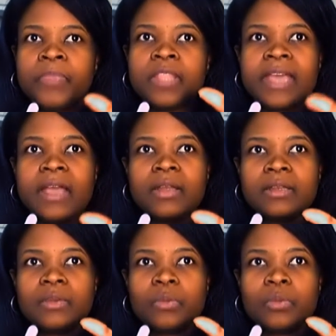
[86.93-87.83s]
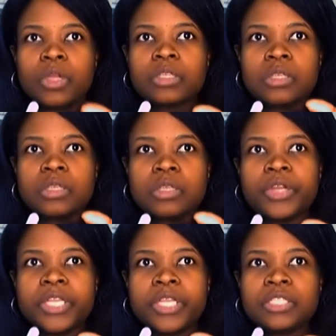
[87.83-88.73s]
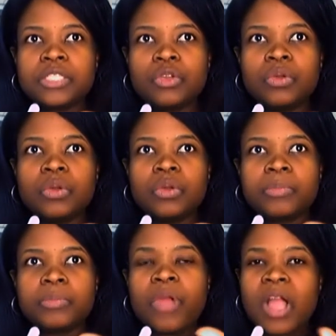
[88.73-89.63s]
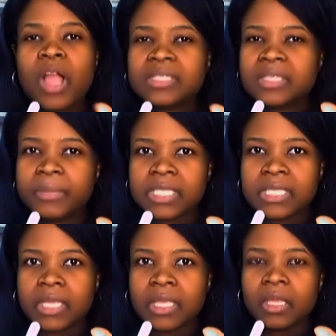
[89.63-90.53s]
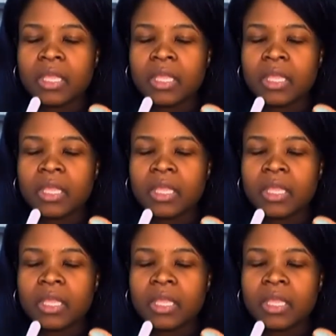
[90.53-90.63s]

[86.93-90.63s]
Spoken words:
that works according to proximity.